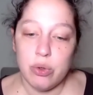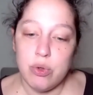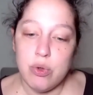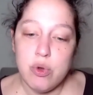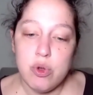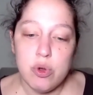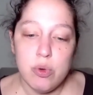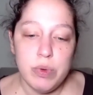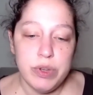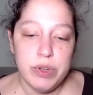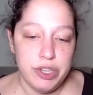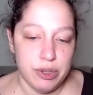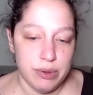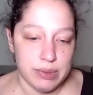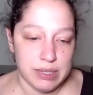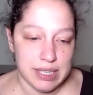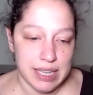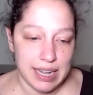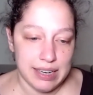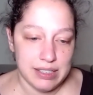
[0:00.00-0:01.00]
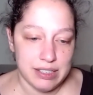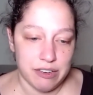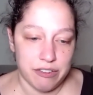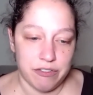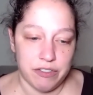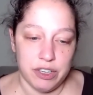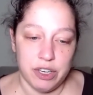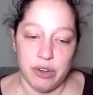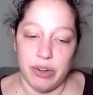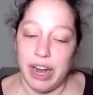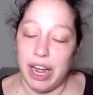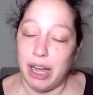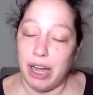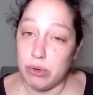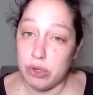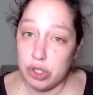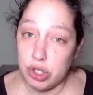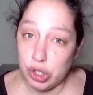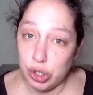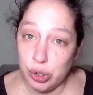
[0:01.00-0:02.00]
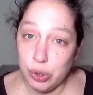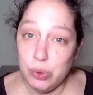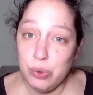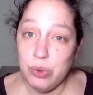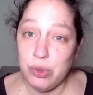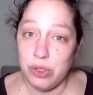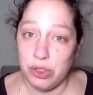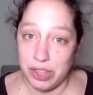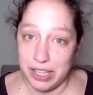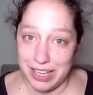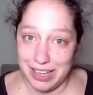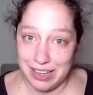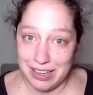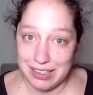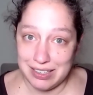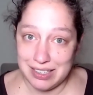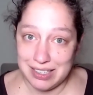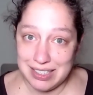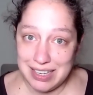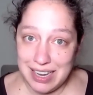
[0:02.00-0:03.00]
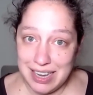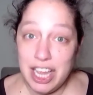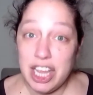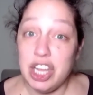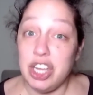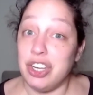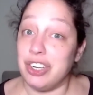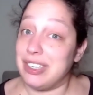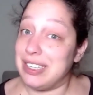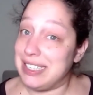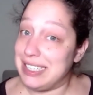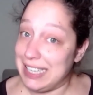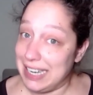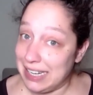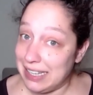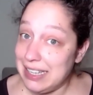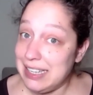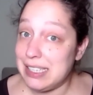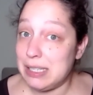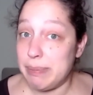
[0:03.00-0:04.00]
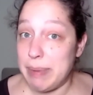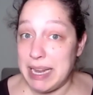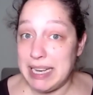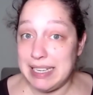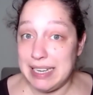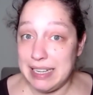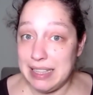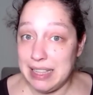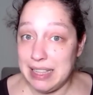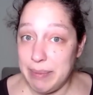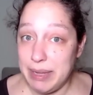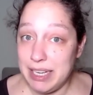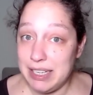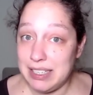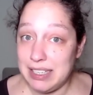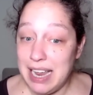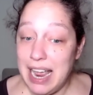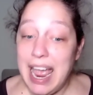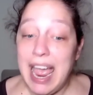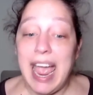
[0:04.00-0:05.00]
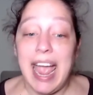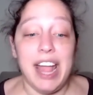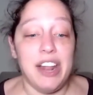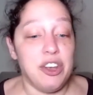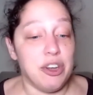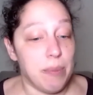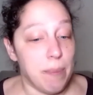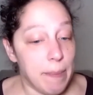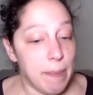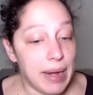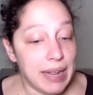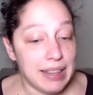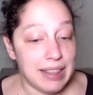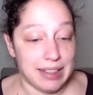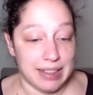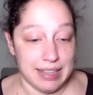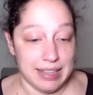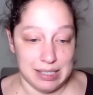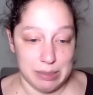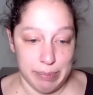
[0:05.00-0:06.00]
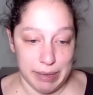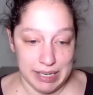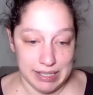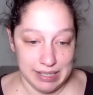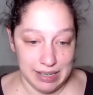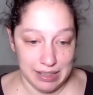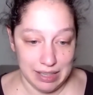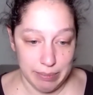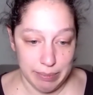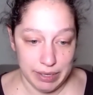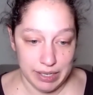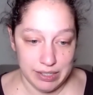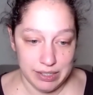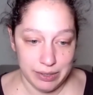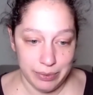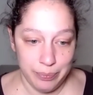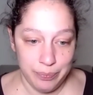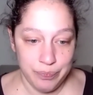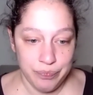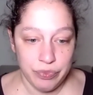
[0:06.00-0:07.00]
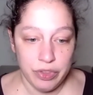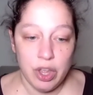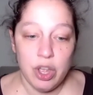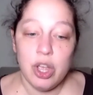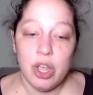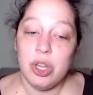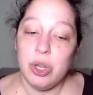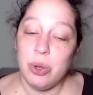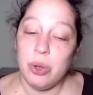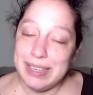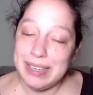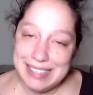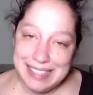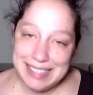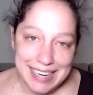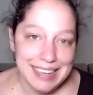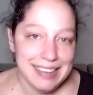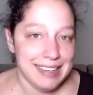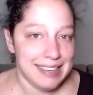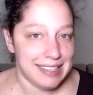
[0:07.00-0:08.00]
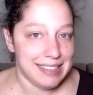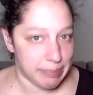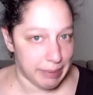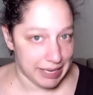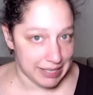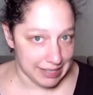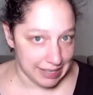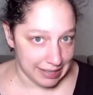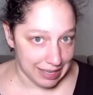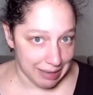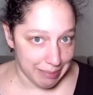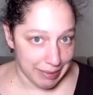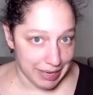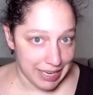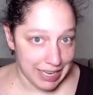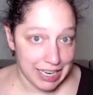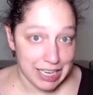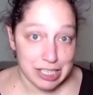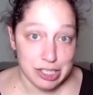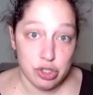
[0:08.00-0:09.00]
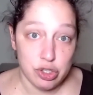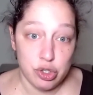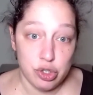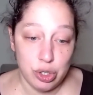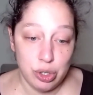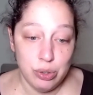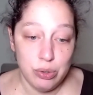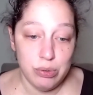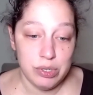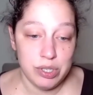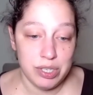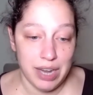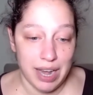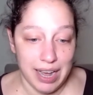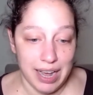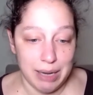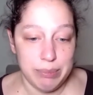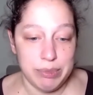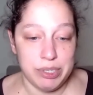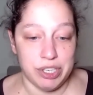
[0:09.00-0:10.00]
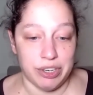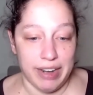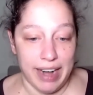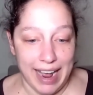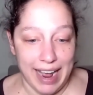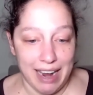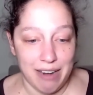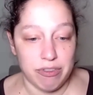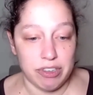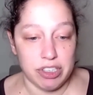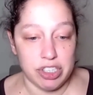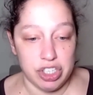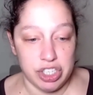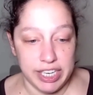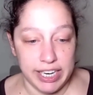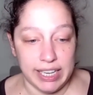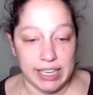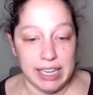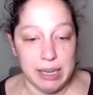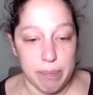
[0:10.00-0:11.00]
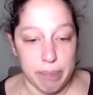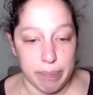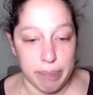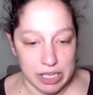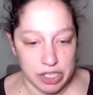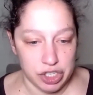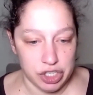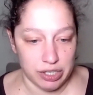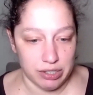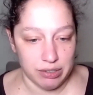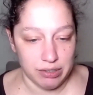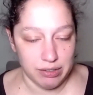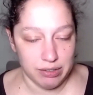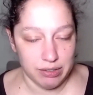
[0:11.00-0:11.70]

Google will use that to figure out two things, your daily spending limit and your monthly spending limit. Your daily spending limit is two times your average daily budget.